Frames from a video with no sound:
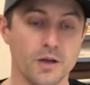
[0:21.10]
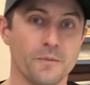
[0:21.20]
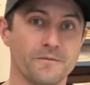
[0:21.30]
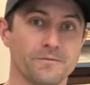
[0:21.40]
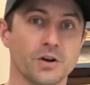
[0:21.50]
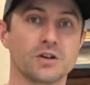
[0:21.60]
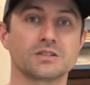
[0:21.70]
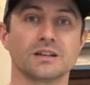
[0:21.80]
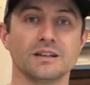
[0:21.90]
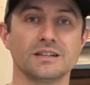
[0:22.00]

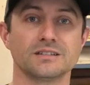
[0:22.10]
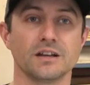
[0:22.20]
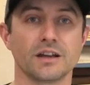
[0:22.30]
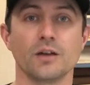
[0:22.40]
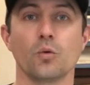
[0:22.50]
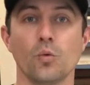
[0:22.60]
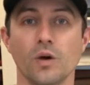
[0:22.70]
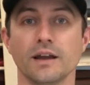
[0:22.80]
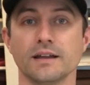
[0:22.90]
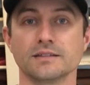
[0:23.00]
First, let's look at
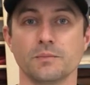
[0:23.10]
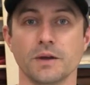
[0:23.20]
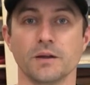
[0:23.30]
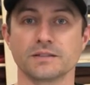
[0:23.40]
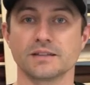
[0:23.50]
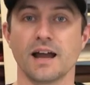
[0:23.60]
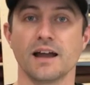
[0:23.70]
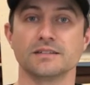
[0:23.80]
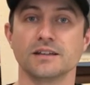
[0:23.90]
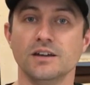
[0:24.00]
what is a belt
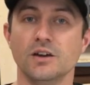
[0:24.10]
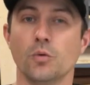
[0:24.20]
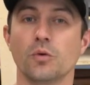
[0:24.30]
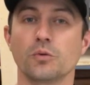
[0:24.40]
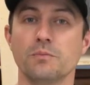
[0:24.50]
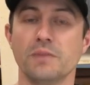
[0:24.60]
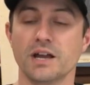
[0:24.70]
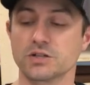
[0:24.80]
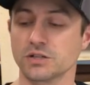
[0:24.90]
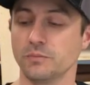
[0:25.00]
size. When we
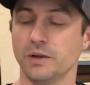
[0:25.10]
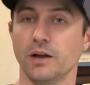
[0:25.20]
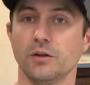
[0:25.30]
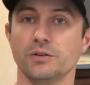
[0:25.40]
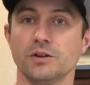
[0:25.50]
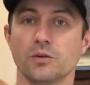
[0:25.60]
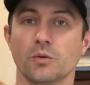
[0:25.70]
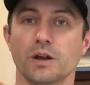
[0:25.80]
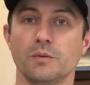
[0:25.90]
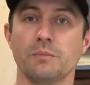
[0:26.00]
measure a belt,
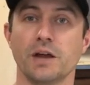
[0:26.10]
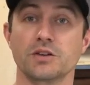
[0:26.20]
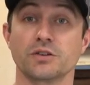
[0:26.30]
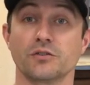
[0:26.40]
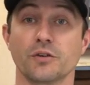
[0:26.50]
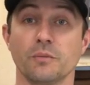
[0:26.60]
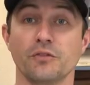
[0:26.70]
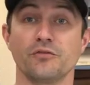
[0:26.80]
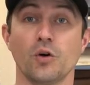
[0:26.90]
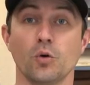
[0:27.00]
we're going to be measuring from the
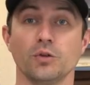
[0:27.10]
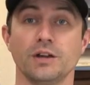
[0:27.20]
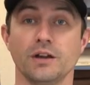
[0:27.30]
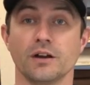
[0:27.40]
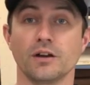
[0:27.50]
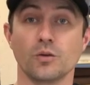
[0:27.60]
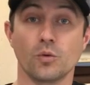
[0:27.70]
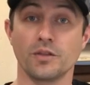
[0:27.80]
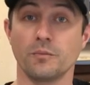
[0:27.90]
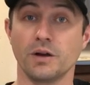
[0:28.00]
fold here
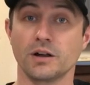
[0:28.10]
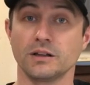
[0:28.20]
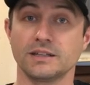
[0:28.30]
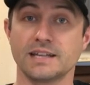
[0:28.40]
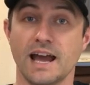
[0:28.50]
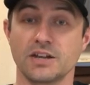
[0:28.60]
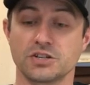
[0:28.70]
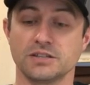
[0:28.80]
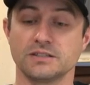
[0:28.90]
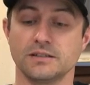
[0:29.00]
where the buckle
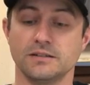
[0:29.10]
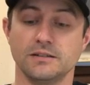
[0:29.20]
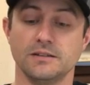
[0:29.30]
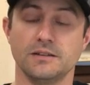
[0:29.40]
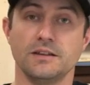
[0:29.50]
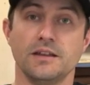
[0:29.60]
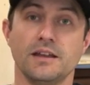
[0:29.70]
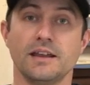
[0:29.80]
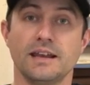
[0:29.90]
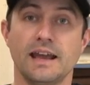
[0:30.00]
attaches
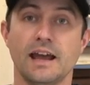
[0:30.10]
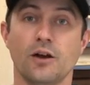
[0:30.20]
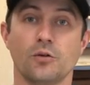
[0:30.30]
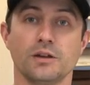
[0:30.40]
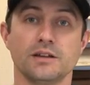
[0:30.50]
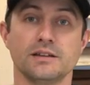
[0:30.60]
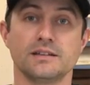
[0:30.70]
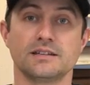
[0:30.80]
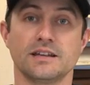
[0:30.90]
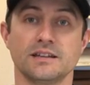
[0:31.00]
down
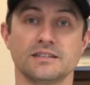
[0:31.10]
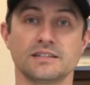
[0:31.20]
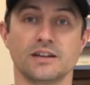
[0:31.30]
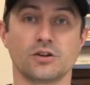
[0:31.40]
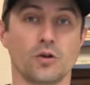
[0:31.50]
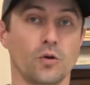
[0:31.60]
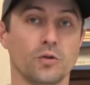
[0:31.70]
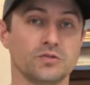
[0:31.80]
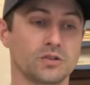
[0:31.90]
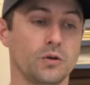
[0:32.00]
to the center
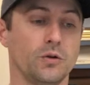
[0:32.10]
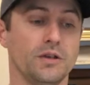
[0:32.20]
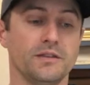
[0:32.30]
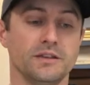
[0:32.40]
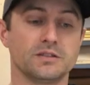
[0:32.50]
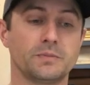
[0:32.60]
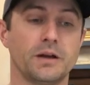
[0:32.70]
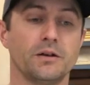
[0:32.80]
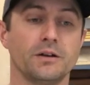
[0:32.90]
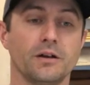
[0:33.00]
hole. So this
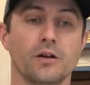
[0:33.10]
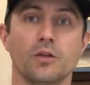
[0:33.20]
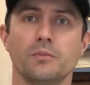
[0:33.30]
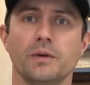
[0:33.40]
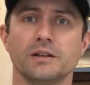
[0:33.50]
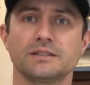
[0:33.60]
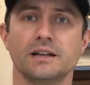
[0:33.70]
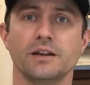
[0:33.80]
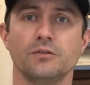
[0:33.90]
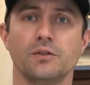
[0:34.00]
belt here, all the belts that
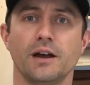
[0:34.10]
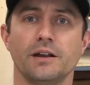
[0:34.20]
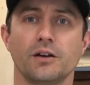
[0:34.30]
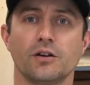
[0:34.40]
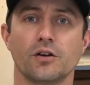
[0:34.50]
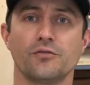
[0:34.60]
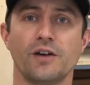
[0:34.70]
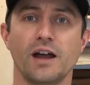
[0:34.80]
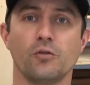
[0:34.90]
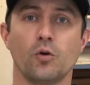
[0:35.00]
I run are
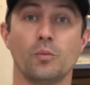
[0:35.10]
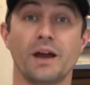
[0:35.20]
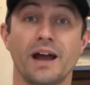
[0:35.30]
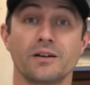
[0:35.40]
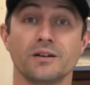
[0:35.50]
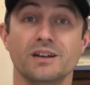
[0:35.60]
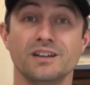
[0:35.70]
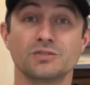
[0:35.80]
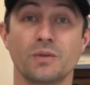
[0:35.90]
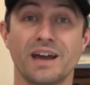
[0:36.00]
5-hole pattern.
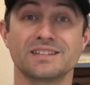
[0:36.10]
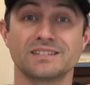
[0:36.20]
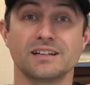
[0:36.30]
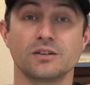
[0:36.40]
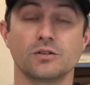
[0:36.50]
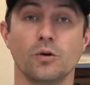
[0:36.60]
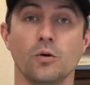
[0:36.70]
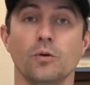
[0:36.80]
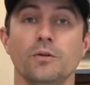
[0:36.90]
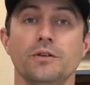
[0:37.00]
So that center hole